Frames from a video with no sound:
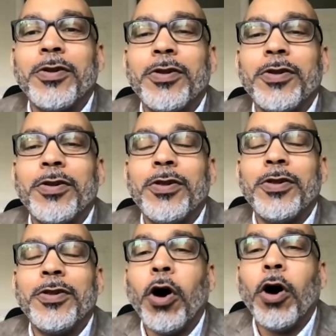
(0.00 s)

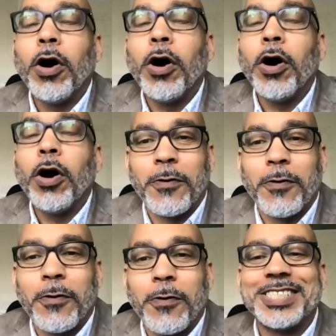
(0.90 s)
Lots of
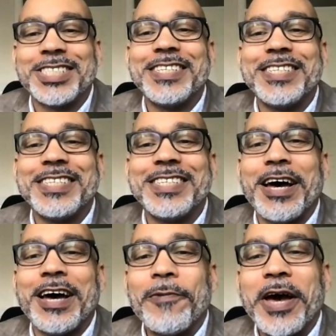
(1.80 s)
questions.
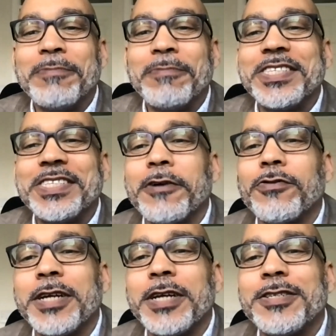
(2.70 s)
I'm just here
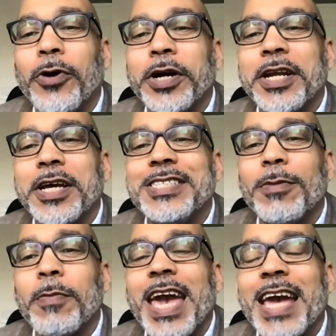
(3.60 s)
trying to organize
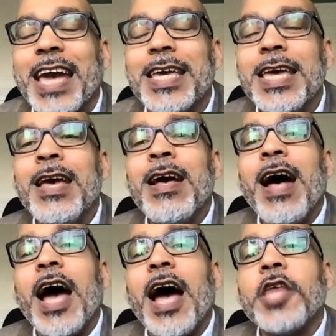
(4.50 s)
them in my head.
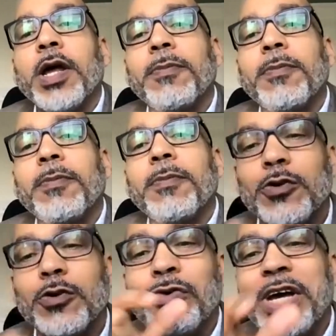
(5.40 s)
I think what I'm
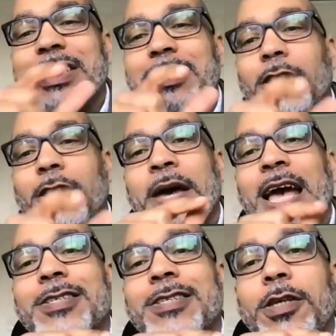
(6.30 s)
going to do is to
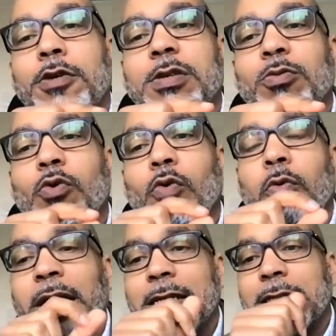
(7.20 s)
start by asking you
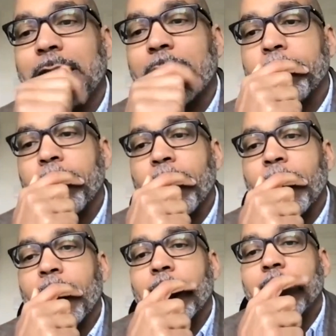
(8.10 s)
some
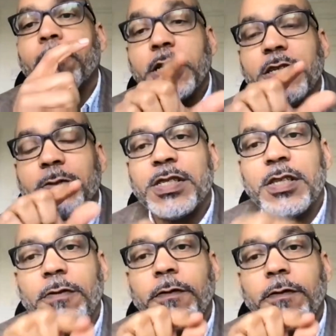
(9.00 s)
fairly
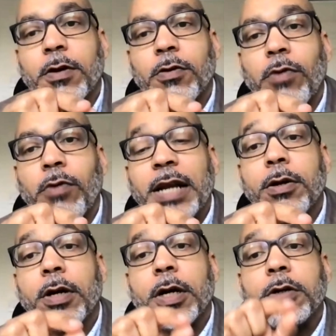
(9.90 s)
specific,
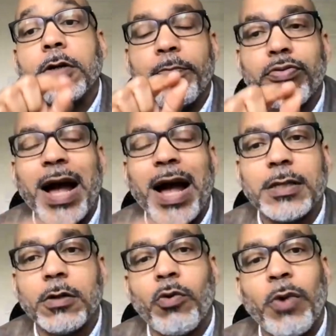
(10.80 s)
granular, and quite
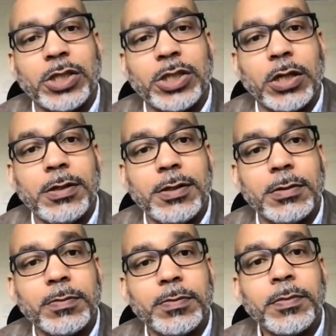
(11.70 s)
practical
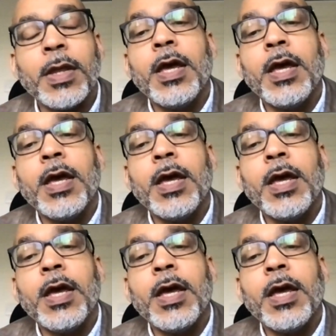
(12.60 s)
questions.